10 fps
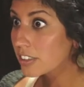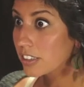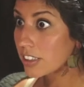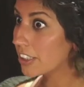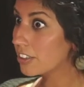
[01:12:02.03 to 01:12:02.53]

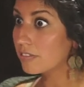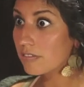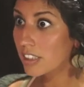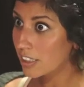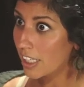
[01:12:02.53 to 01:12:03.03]
here
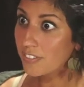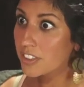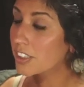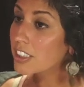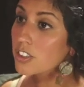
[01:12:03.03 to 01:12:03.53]
left
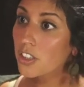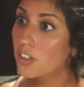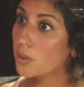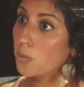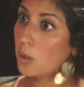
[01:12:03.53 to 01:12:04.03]
on this earth
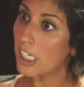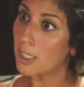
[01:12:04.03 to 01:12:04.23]
or what,